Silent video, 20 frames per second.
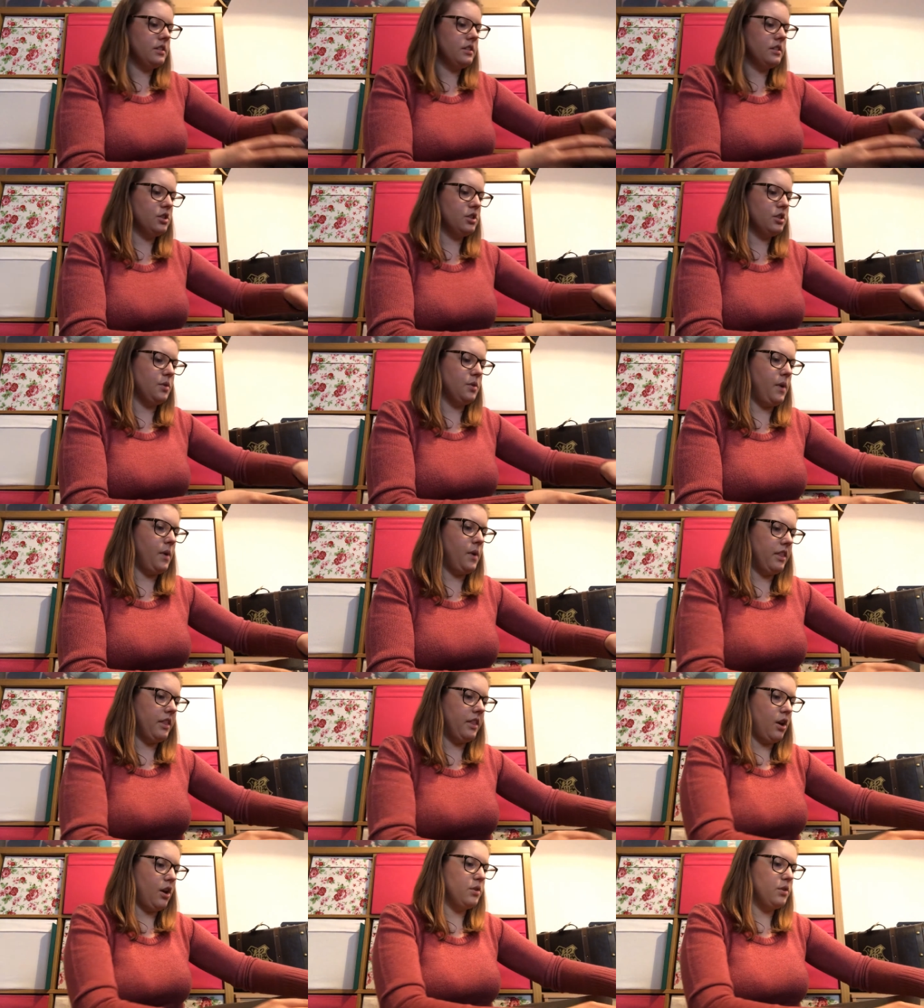So she can
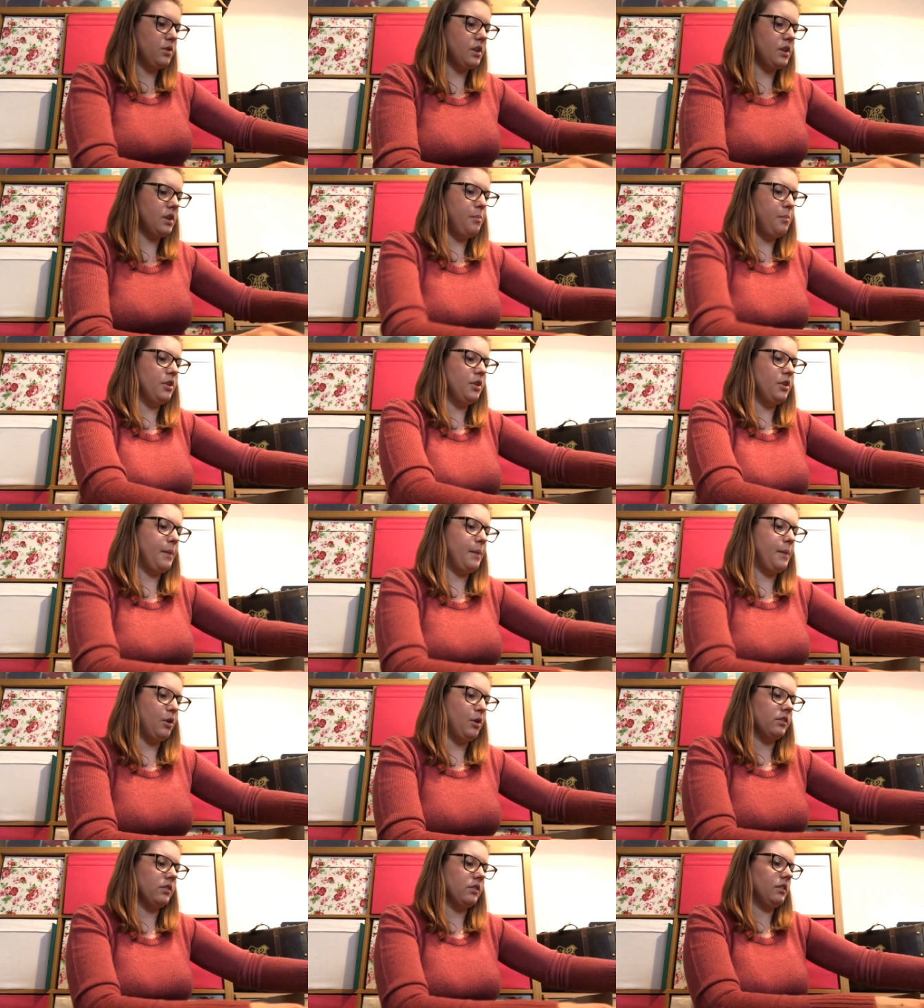wear those. I'll put
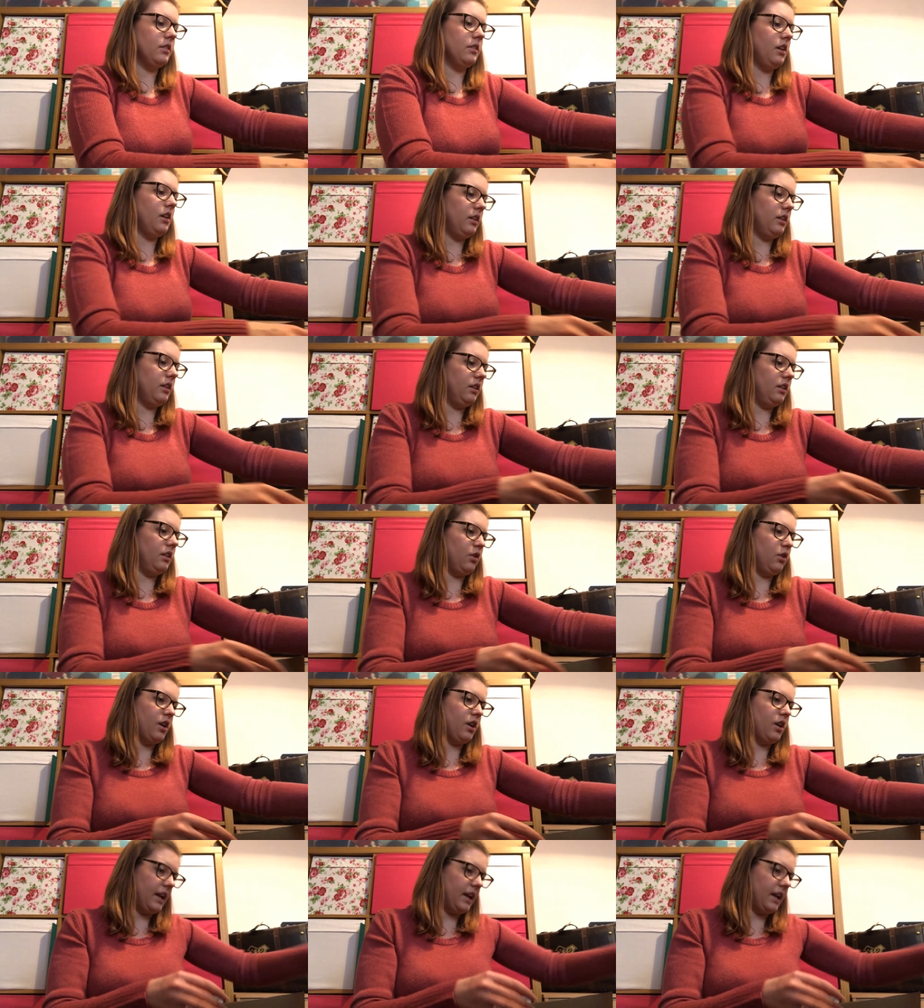them on, on her